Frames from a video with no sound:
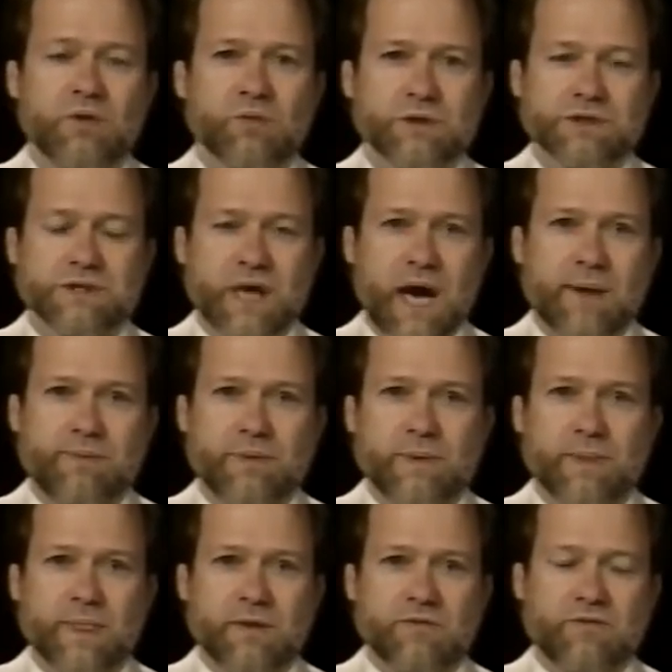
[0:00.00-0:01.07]
We'll stop
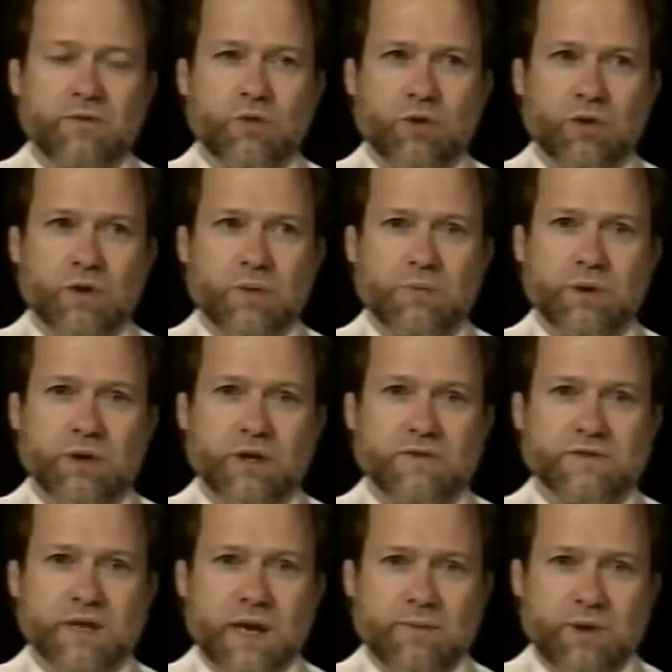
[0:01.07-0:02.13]
for a period
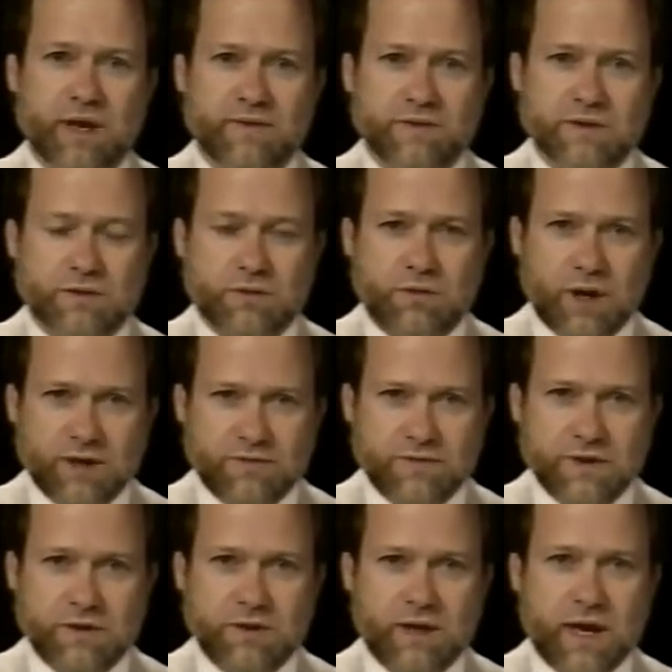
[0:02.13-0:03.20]
of time we haven't quite
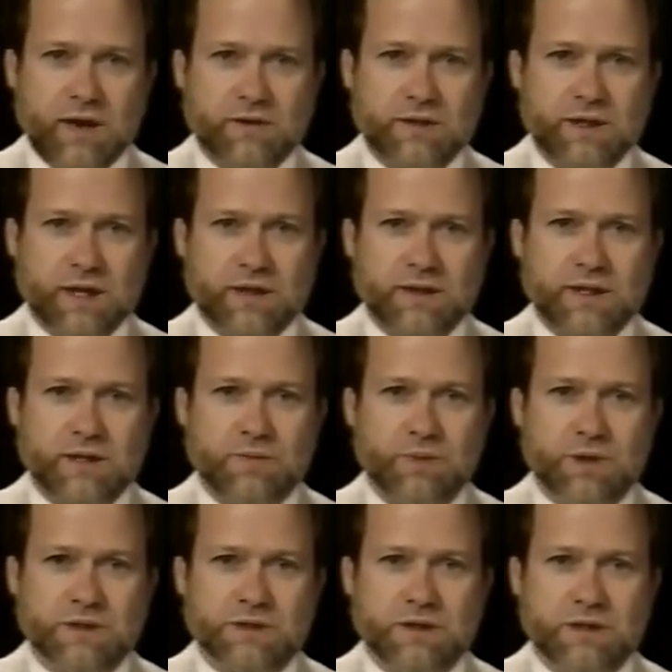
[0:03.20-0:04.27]
figured out yet. That
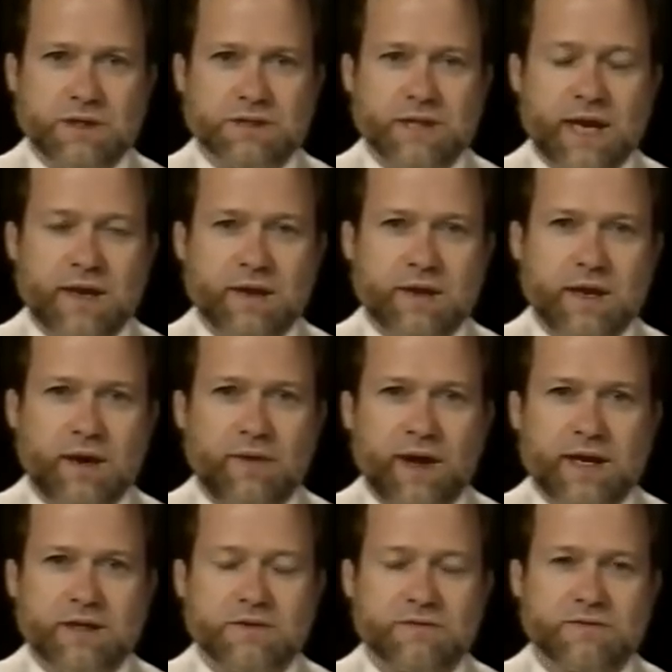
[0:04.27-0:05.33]
depends on exactly how
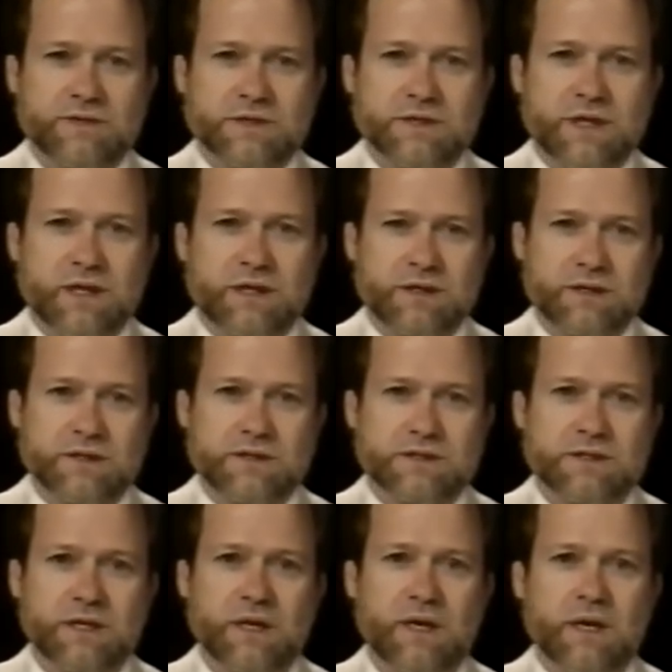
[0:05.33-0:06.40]
active the Sun
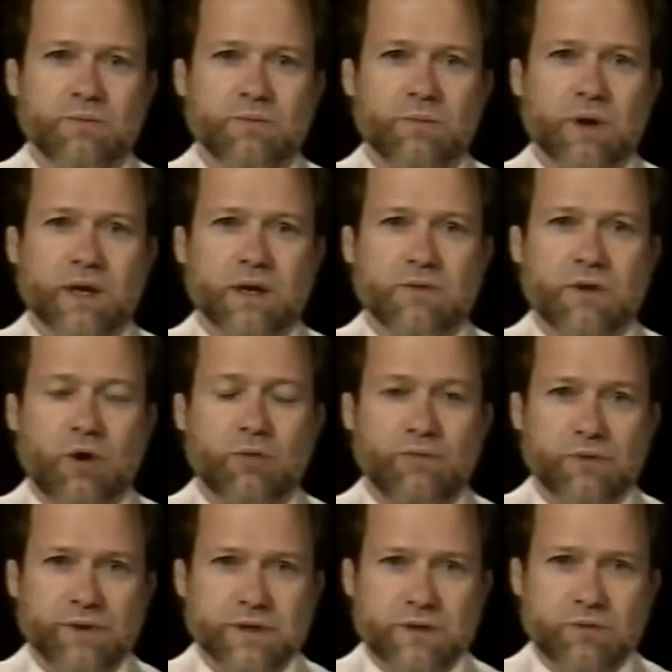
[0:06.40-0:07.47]
is, but
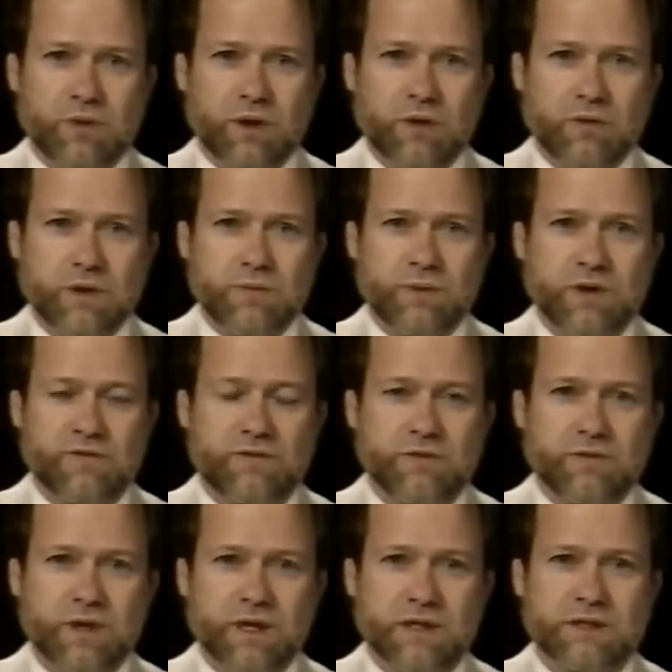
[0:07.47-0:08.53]
hopefully it will only be a
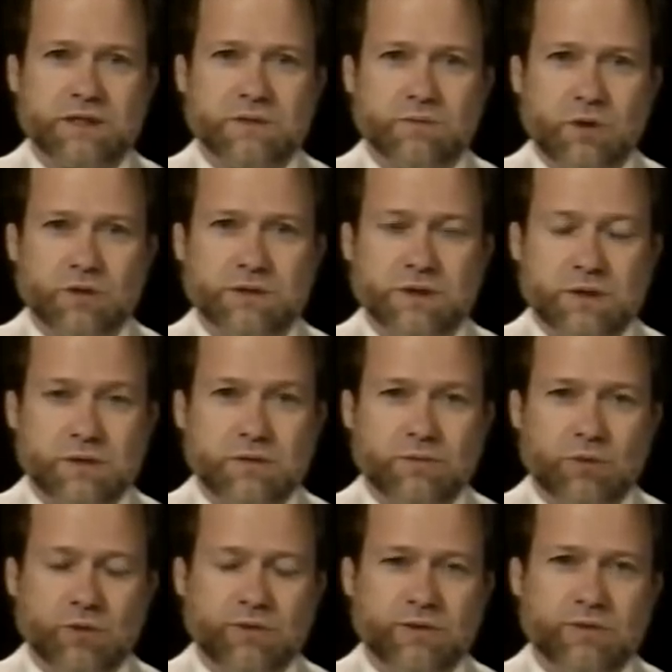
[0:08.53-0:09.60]
few days, at most a little
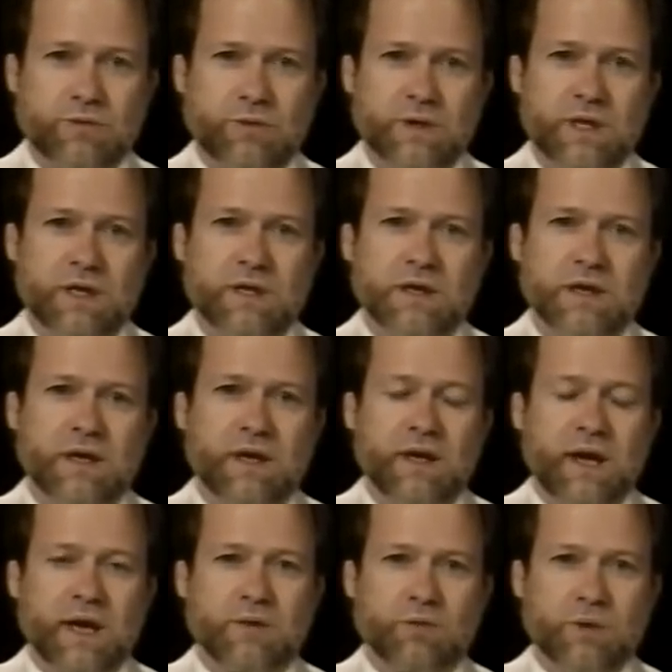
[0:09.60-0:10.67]
more than a week,
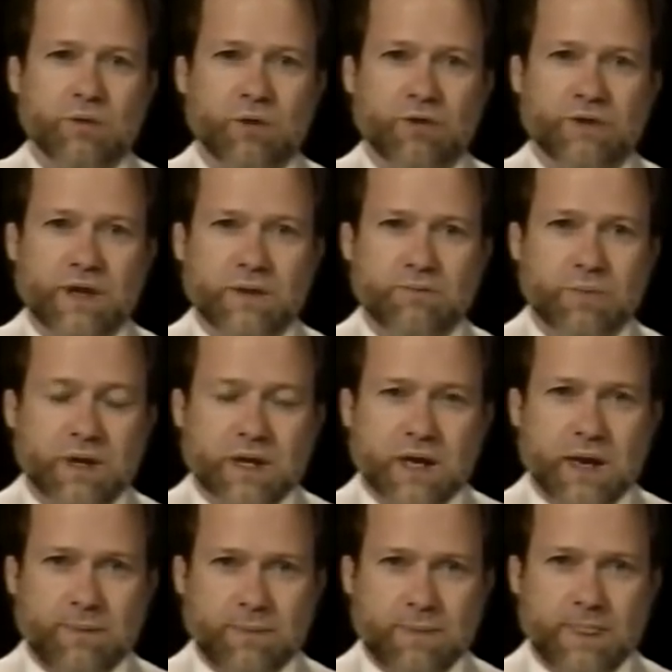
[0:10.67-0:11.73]
and we will then pick
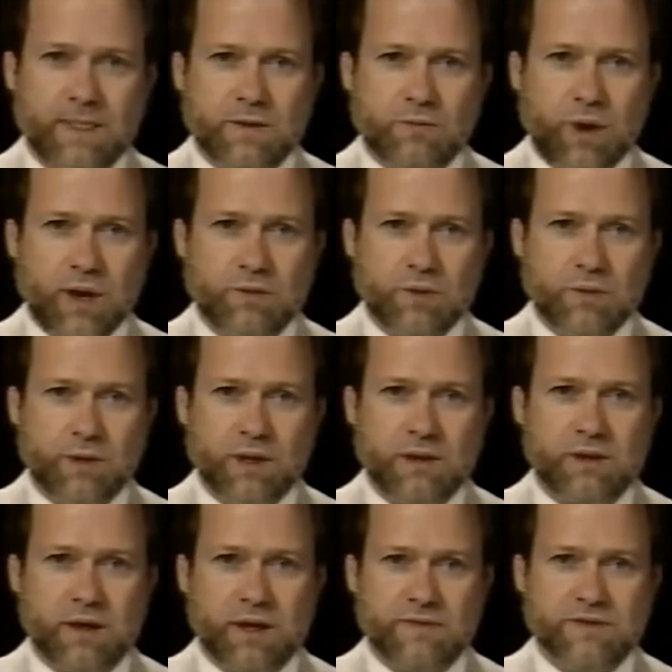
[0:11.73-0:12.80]
up right where
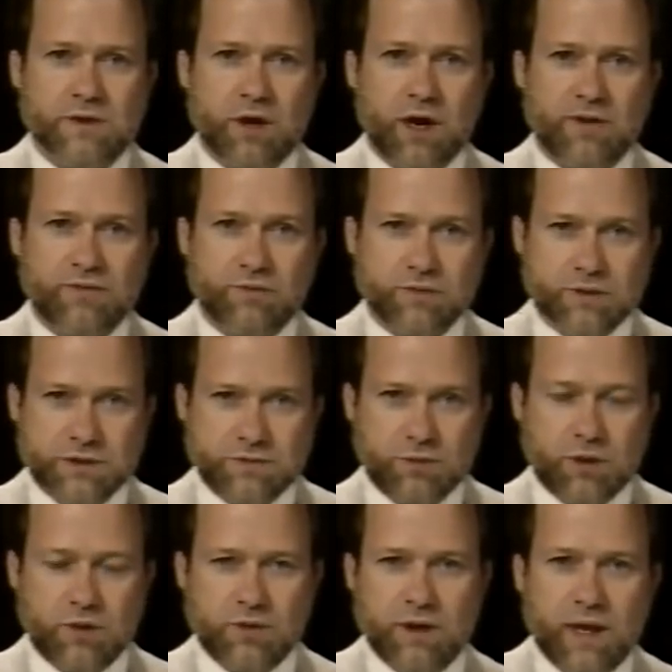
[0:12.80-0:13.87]
we left off with a
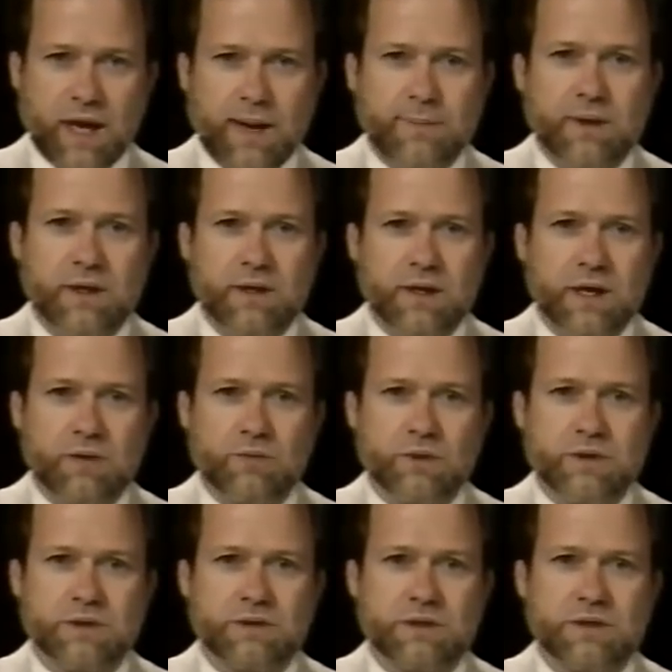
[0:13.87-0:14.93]
small gap, and
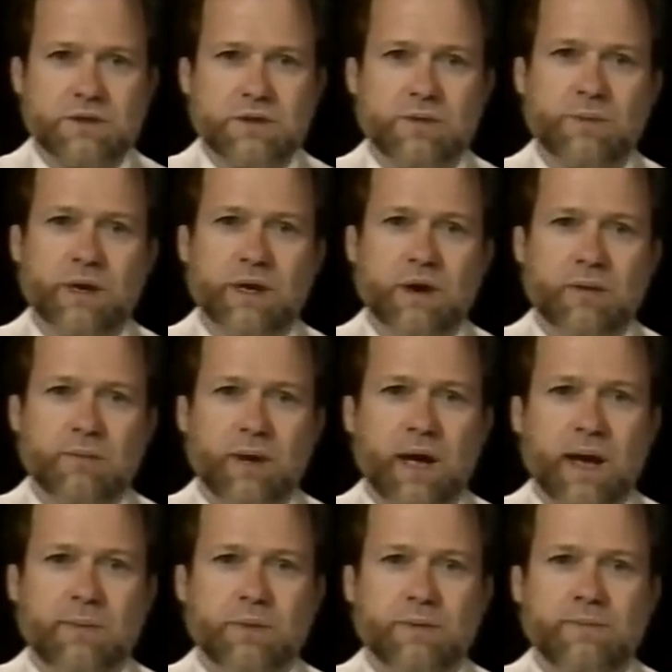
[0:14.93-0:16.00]
we'll continue to make our
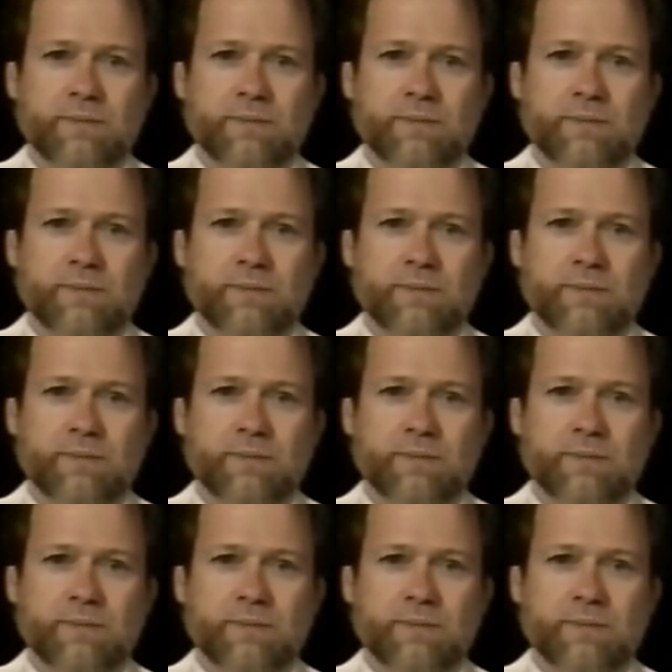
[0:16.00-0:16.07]
map.